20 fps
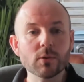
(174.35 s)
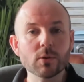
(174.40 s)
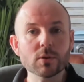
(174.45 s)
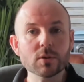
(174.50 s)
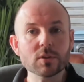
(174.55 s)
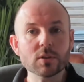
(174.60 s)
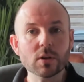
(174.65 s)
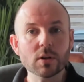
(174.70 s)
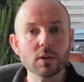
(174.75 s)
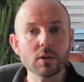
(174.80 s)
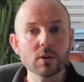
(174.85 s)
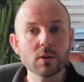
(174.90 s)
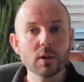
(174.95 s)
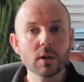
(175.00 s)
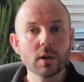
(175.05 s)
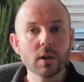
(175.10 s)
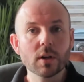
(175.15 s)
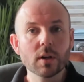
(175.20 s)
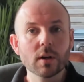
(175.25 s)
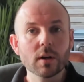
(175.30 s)
We've
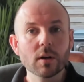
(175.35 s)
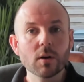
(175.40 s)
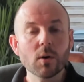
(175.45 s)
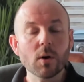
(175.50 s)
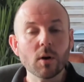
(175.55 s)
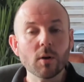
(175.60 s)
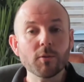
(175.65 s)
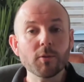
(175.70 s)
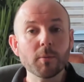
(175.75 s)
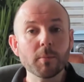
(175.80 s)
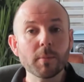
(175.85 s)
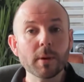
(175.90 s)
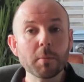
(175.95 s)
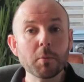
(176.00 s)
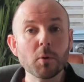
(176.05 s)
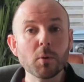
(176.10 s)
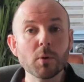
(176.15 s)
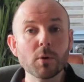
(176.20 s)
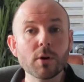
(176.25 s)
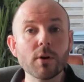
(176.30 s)
also, quite
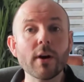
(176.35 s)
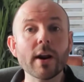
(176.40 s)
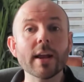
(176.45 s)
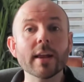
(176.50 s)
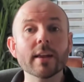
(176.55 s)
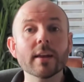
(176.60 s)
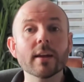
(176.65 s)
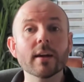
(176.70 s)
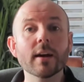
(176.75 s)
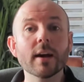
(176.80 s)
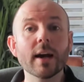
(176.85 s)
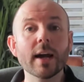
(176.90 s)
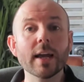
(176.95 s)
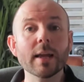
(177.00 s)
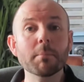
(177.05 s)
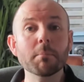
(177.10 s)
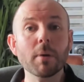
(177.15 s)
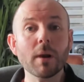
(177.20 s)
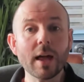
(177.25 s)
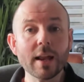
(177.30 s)
often people will create
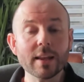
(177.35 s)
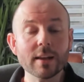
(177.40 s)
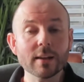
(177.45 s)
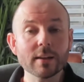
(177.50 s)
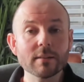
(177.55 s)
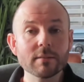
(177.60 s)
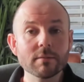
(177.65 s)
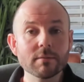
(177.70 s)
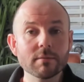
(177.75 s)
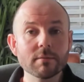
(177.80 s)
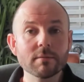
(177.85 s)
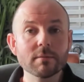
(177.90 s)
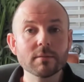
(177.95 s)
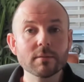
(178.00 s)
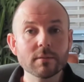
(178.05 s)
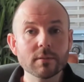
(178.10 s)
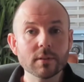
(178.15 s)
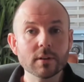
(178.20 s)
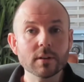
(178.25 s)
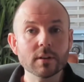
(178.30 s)
a planner
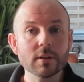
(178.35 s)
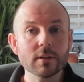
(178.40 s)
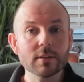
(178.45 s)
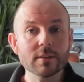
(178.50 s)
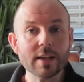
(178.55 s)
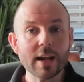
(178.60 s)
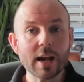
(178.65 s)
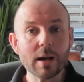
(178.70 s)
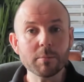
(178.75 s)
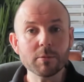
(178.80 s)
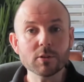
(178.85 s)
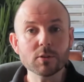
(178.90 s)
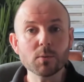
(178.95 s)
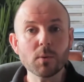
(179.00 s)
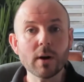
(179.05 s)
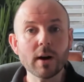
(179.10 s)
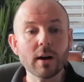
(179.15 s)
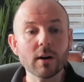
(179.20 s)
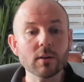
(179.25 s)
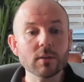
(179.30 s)
tab
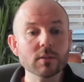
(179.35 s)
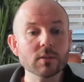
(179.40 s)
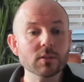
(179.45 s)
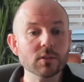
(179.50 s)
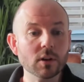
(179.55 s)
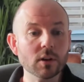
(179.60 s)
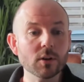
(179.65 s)
as well.